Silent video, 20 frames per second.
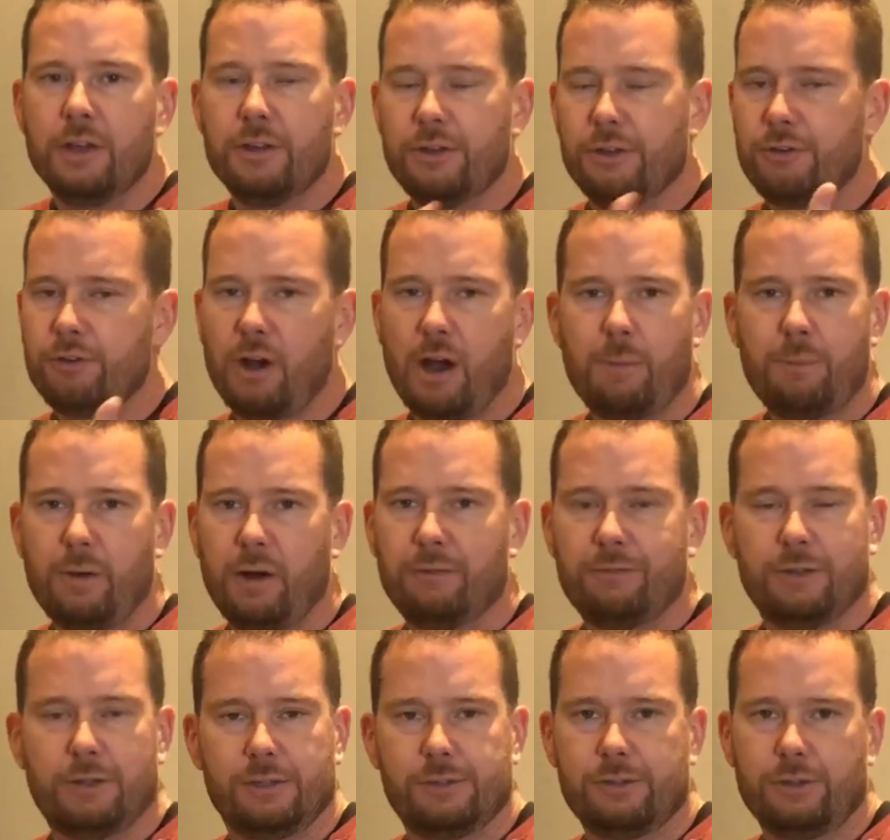to drop off
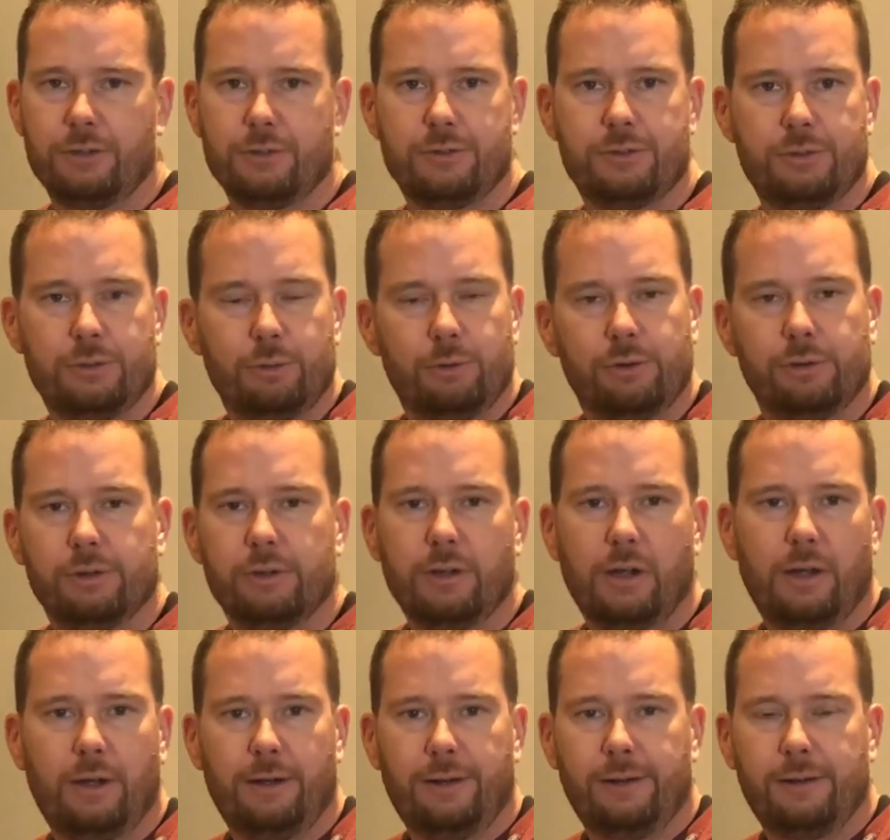a certain student
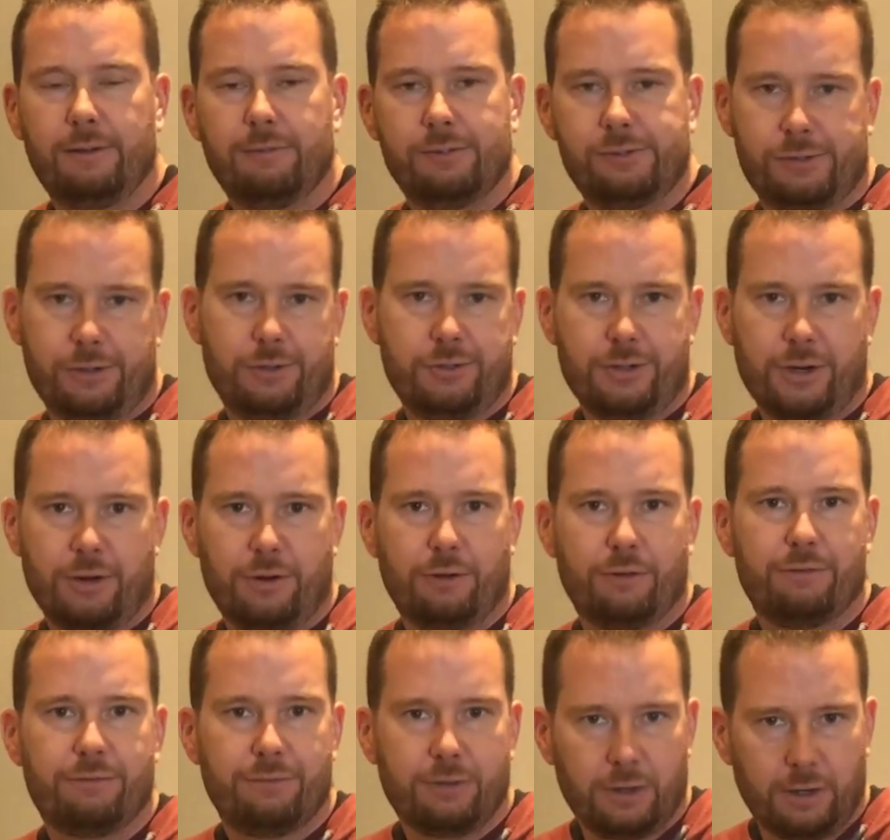of a certain gender
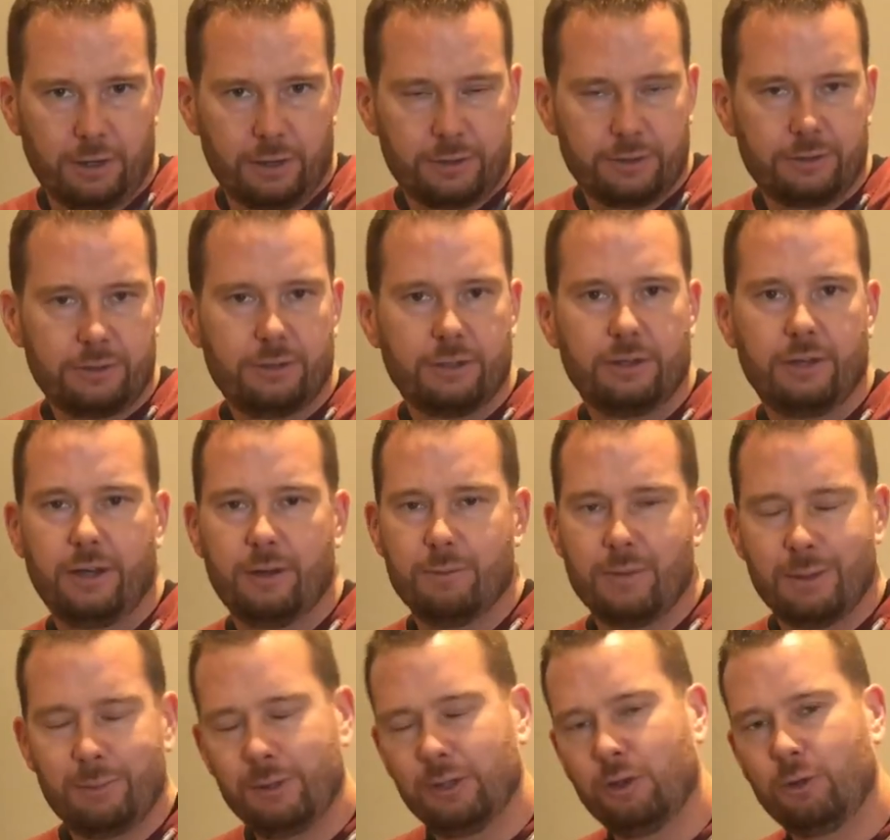first, it
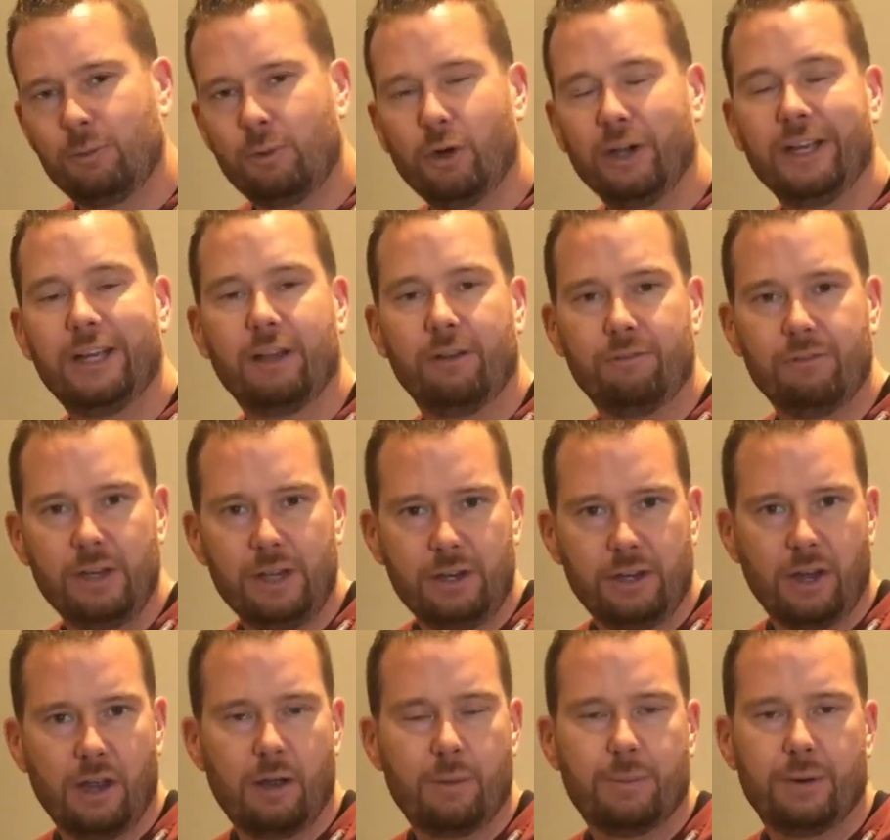may be a little more
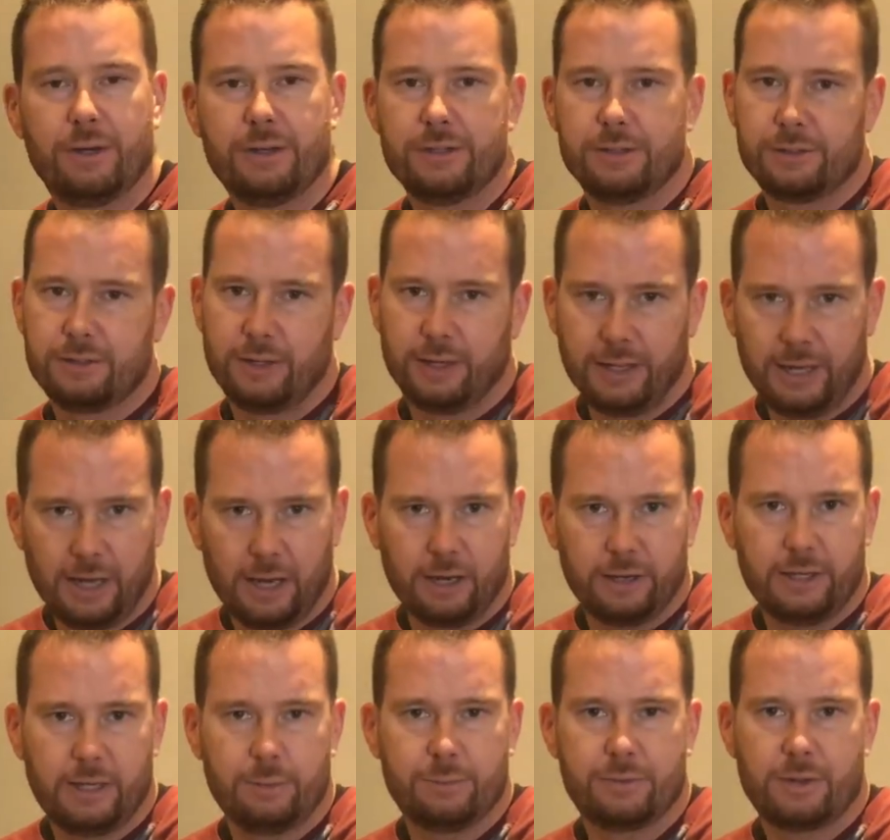inconvenient, but it just, again,
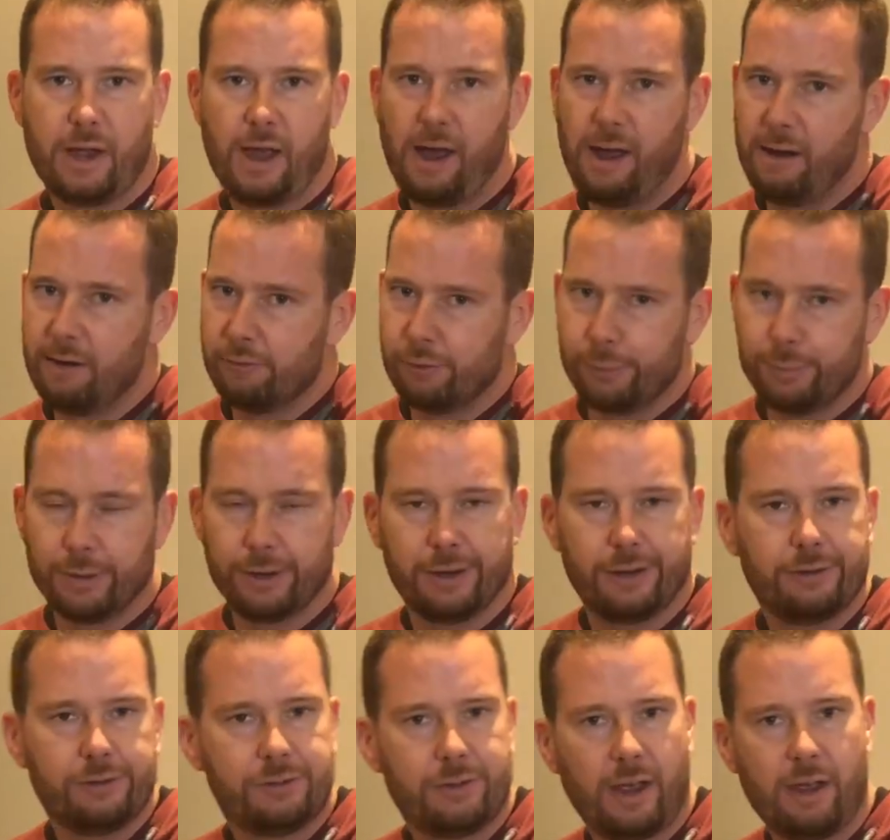keeps everybody
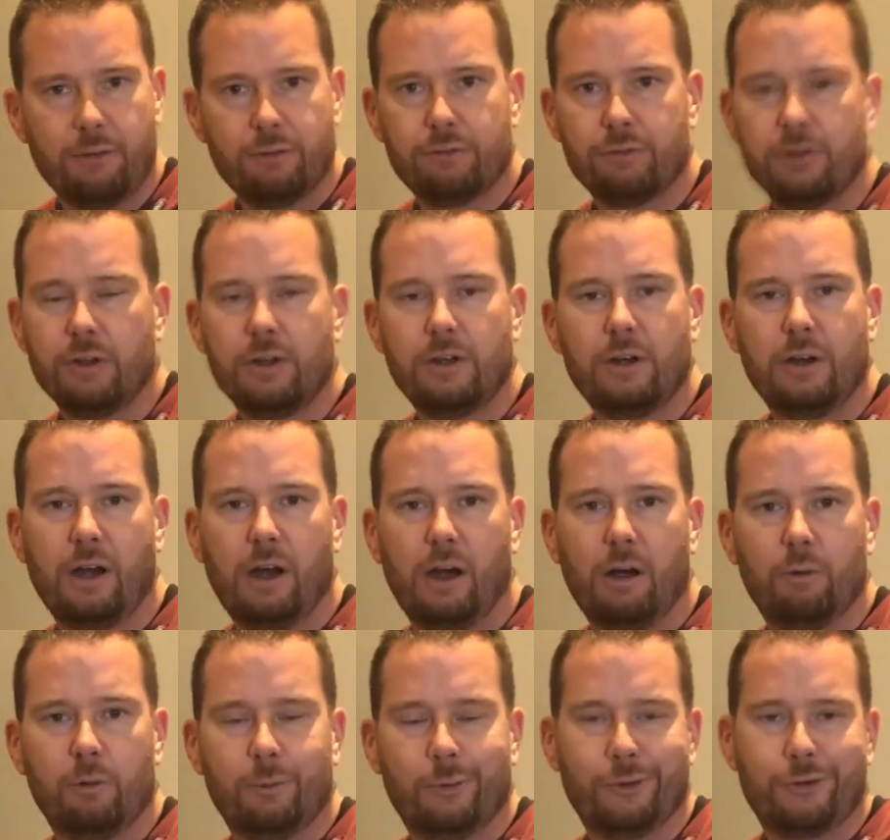safe
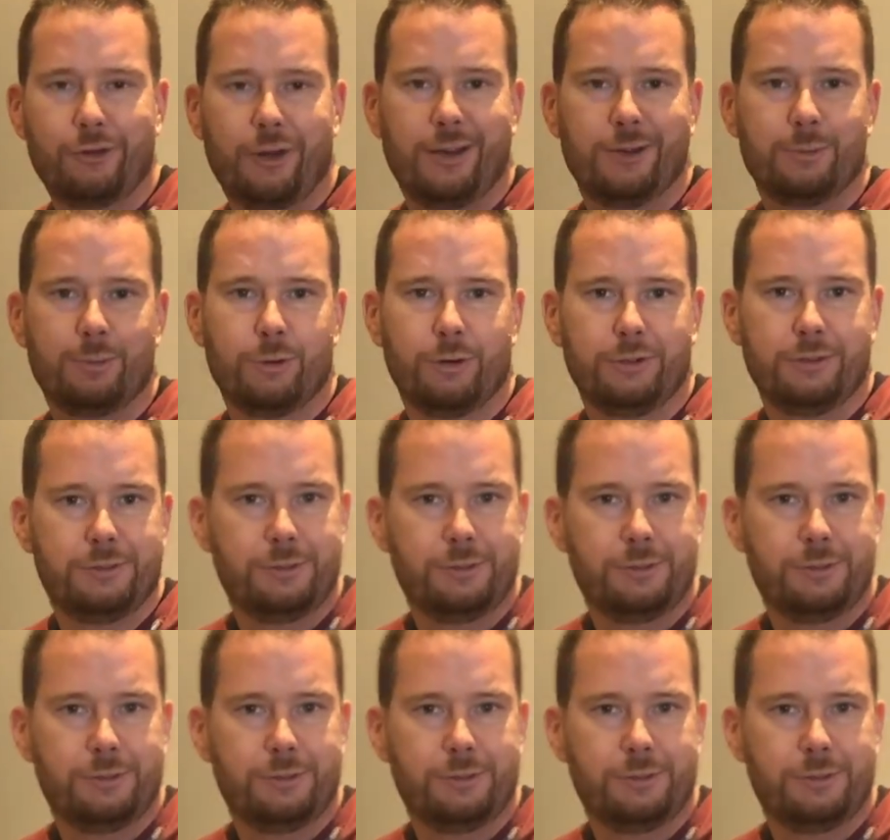when we're transporting